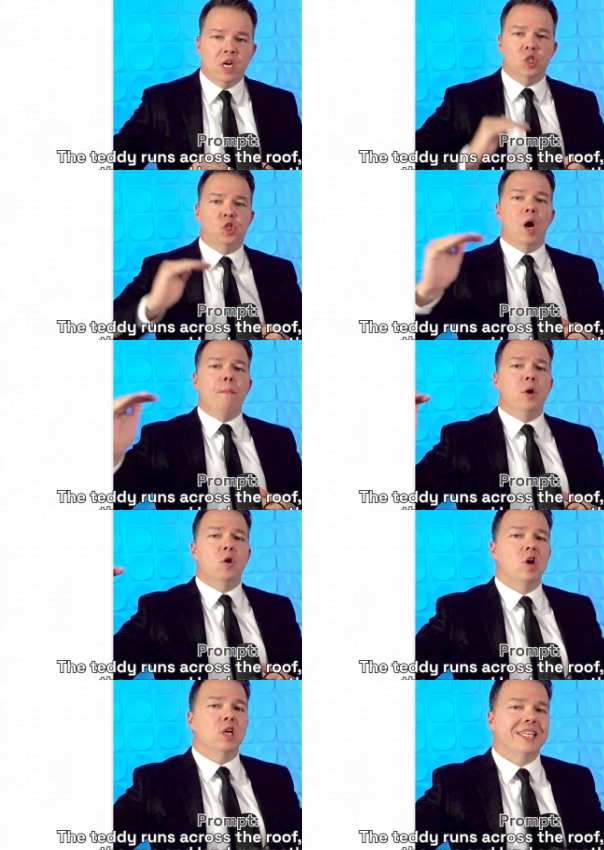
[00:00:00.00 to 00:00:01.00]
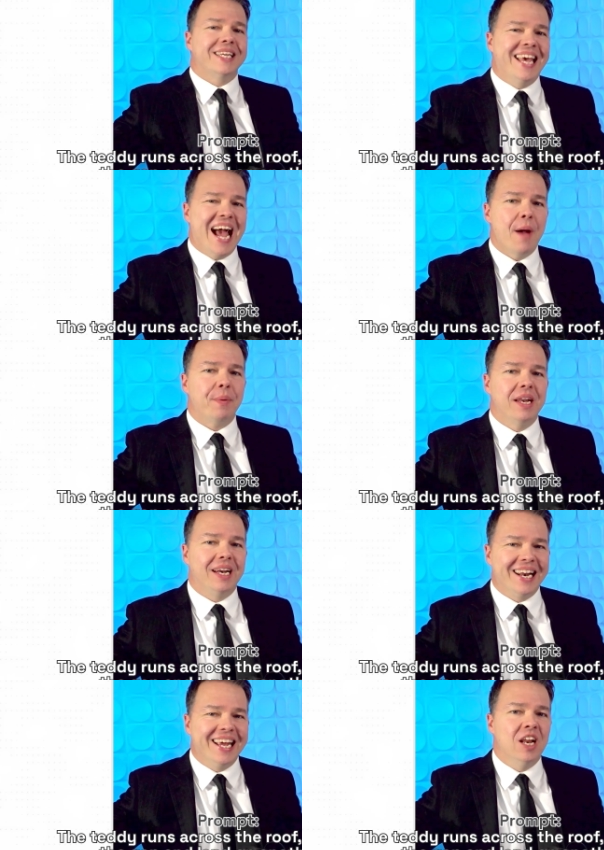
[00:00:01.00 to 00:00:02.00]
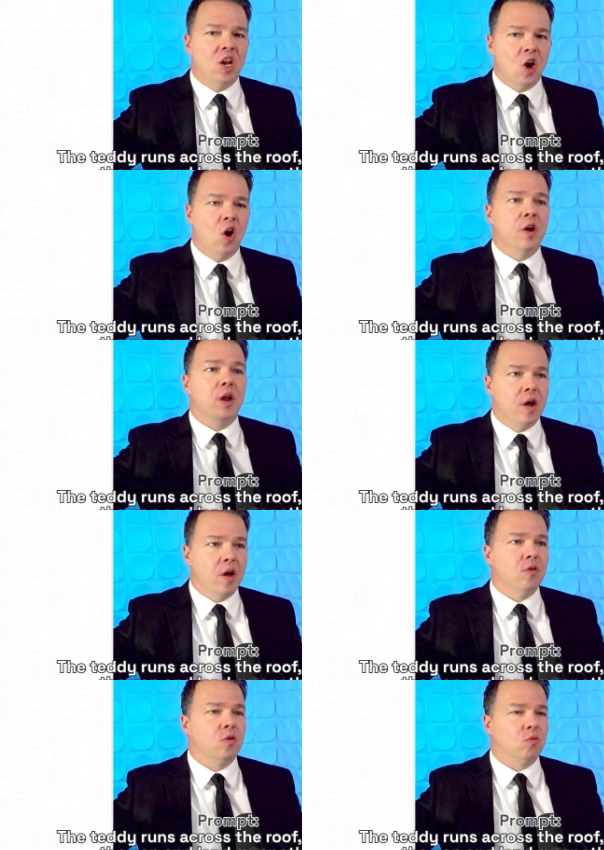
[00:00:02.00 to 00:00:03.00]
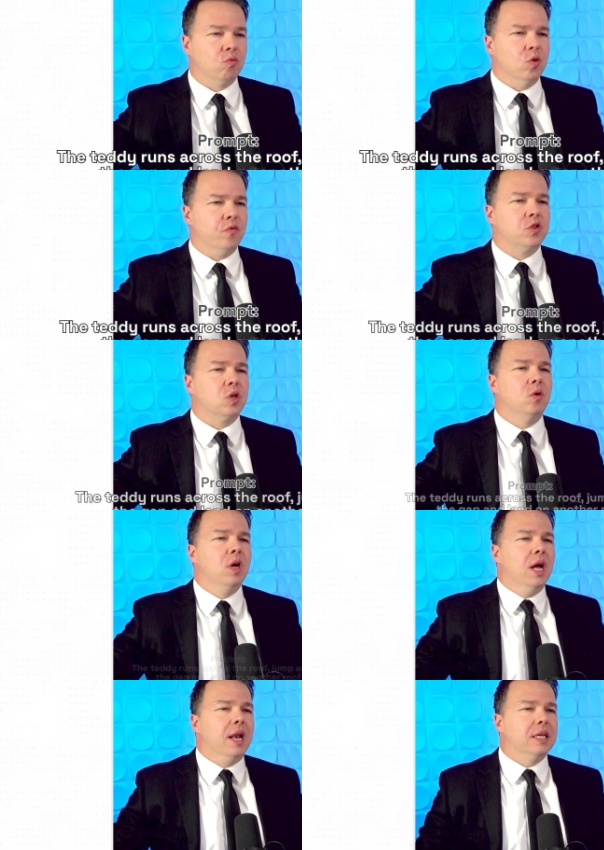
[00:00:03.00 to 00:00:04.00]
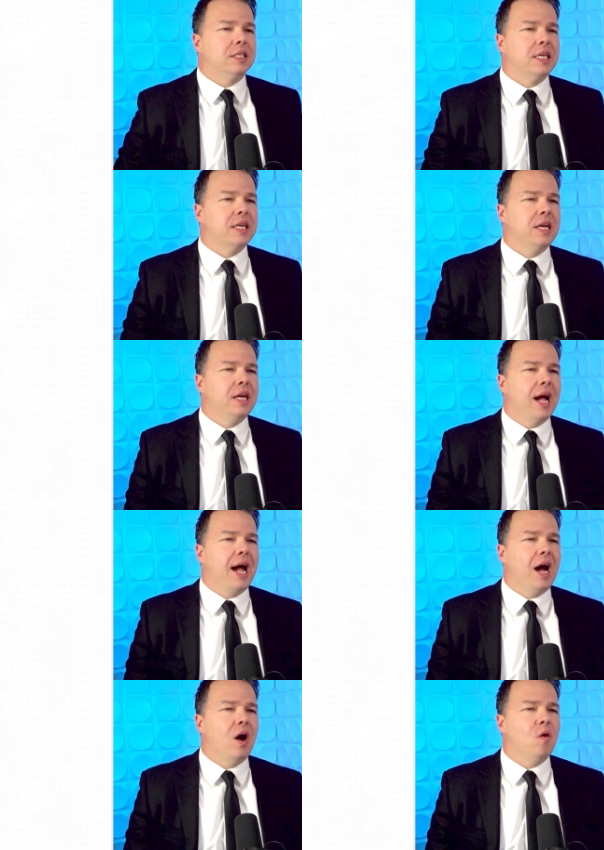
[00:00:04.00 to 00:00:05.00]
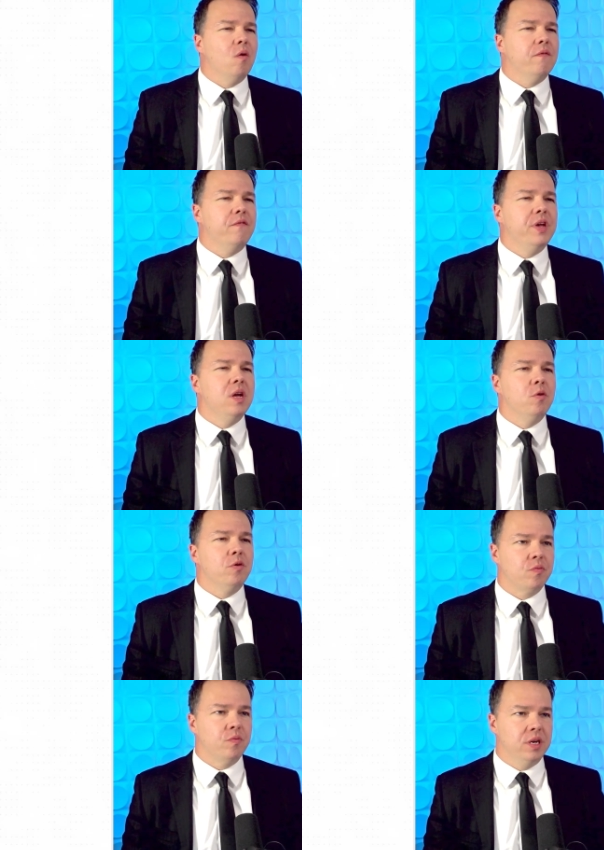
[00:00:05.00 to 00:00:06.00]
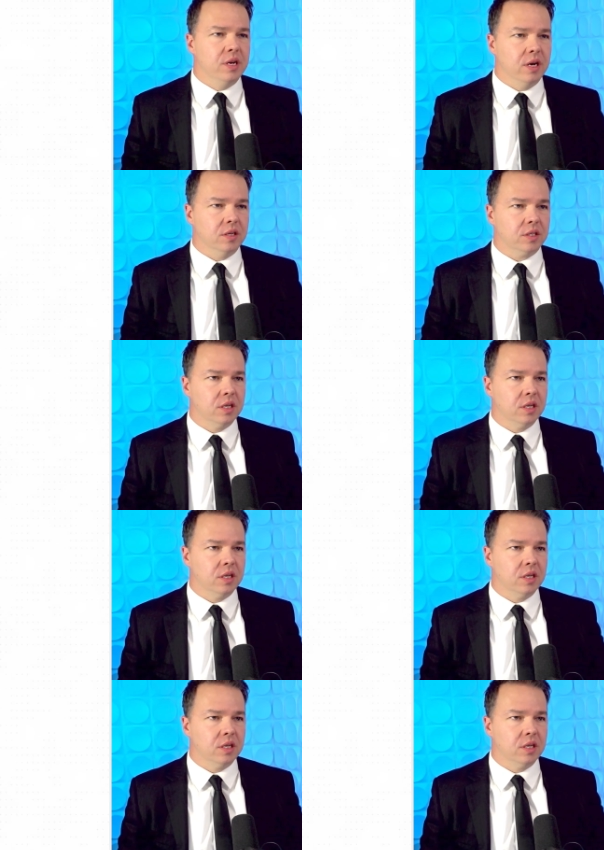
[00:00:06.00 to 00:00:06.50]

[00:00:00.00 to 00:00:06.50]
jump across the gap, and land on another roof. So let's see how VO3 does.